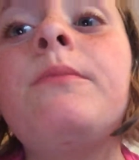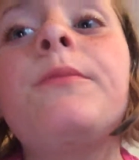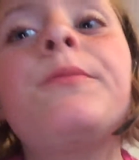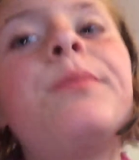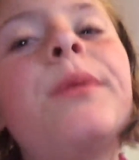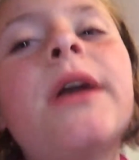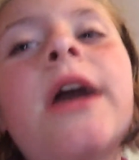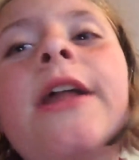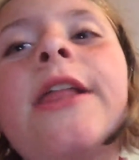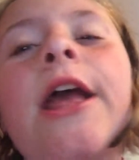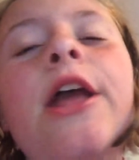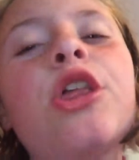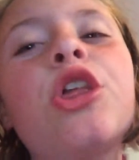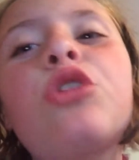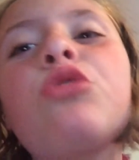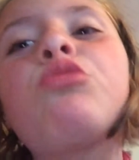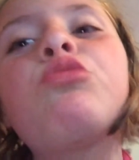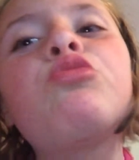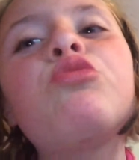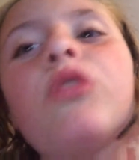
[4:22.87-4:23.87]
because I
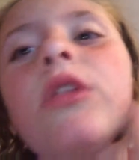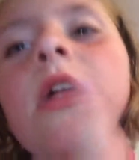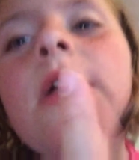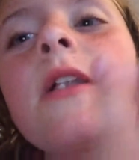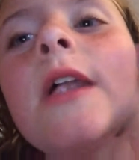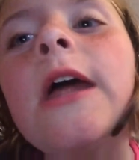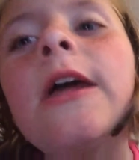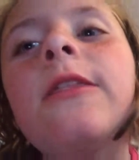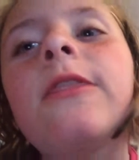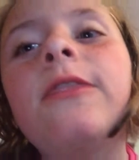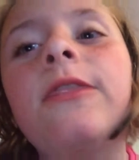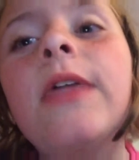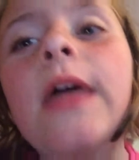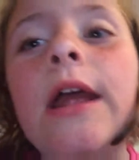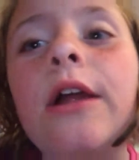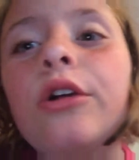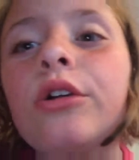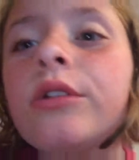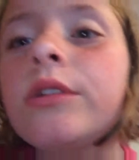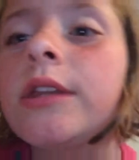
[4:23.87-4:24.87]
just really like
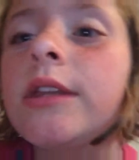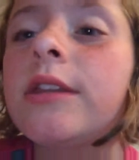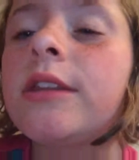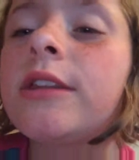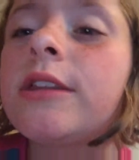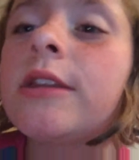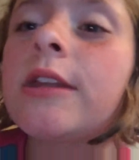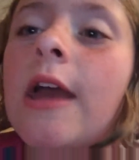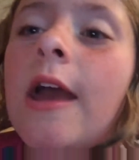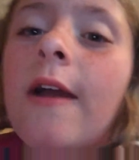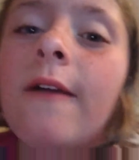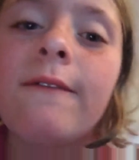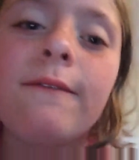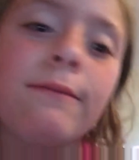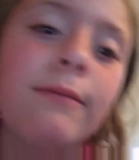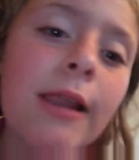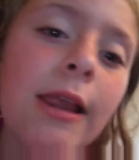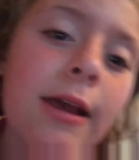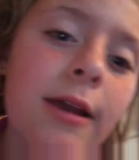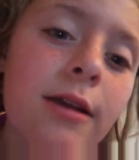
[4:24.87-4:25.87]
theirs instead of,
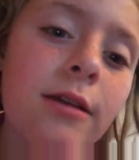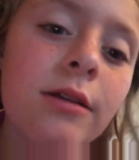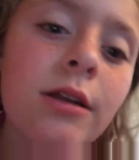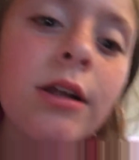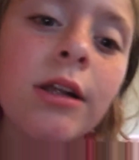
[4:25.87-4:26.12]
like,